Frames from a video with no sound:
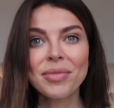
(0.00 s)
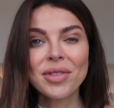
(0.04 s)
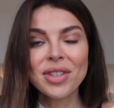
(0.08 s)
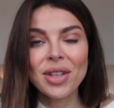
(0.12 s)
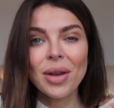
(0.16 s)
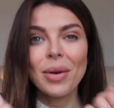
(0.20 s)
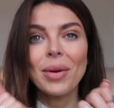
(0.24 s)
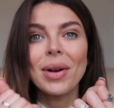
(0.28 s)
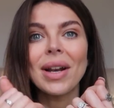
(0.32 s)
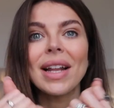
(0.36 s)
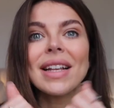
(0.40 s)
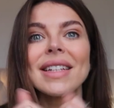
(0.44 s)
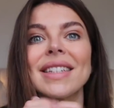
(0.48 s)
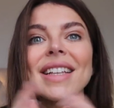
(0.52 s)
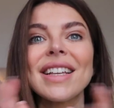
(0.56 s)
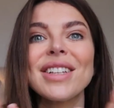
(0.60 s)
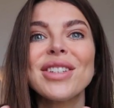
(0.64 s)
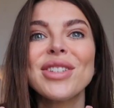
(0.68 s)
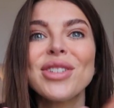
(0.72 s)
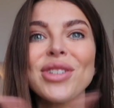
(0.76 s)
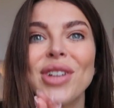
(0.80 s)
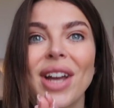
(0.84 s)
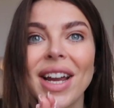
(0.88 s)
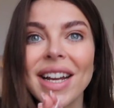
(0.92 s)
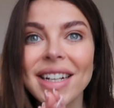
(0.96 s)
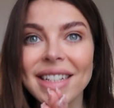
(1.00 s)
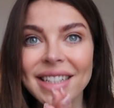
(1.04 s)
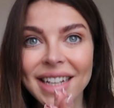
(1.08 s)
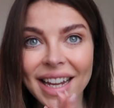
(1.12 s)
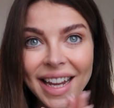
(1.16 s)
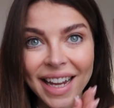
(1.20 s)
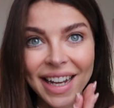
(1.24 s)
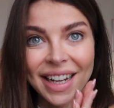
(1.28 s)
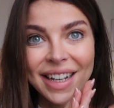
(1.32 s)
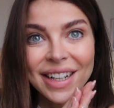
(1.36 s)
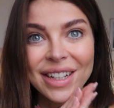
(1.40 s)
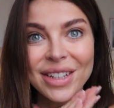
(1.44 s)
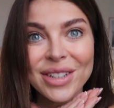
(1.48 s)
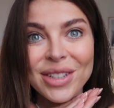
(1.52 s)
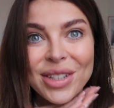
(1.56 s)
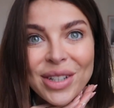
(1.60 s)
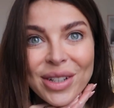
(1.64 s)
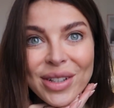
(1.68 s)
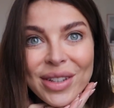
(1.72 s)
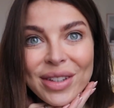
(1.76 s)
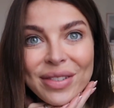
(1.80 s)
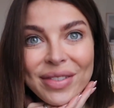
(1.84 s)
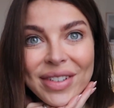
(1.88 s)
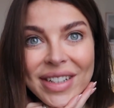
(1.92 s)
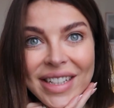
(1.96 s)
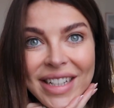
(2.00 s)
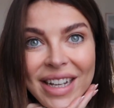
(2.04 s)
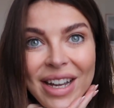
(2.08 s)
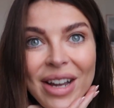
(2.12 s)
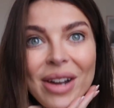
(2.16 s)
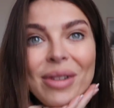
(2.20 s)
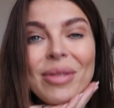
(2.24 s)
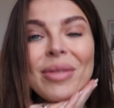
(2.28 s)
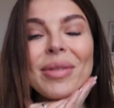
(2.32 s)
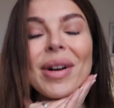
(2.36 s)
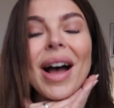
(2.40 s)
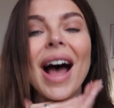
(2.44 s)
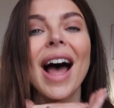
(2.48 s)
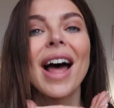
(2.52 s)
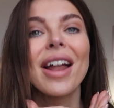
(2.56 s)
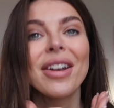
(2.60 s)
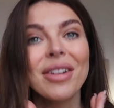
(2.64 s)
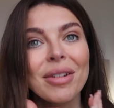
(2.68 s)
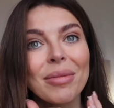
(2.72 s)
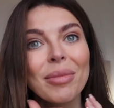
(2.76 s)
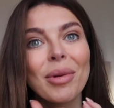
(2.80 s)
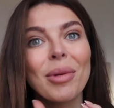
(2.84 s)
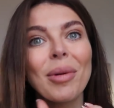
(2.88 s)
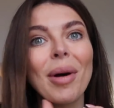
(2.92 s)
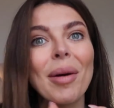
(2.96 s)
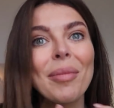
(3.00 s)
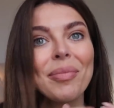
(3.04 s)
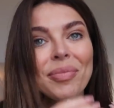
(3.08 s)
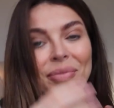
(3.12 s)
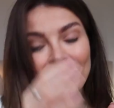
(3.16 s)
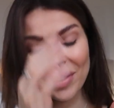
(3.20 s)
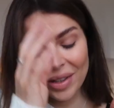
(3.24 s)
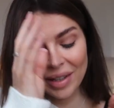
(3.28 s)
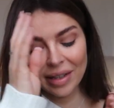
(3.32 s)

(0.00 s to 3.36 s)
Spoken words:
So let's get straight into the video. And number one.